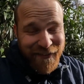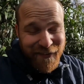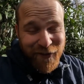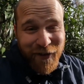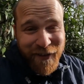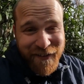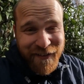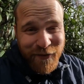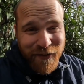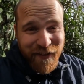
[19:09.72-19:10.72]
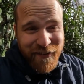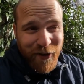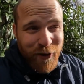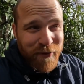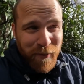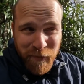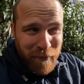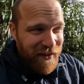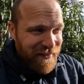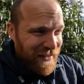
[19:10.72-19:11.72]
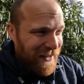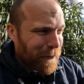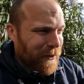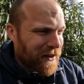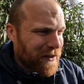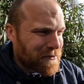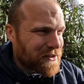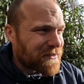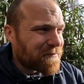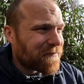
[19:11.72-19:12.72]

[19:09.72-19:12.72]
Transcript: the tiniest little things that open up the biggest can of worms.